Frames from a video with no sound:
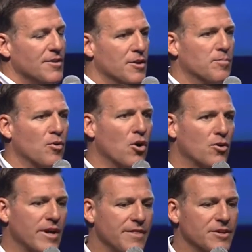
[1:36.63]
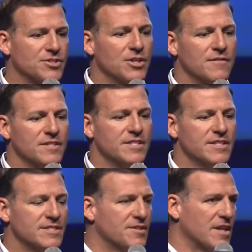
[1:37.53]
they're brokering their
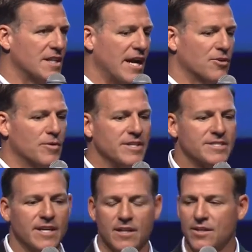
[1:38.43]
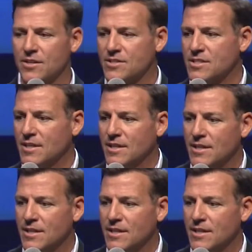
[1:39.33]
services to the cloud resellers,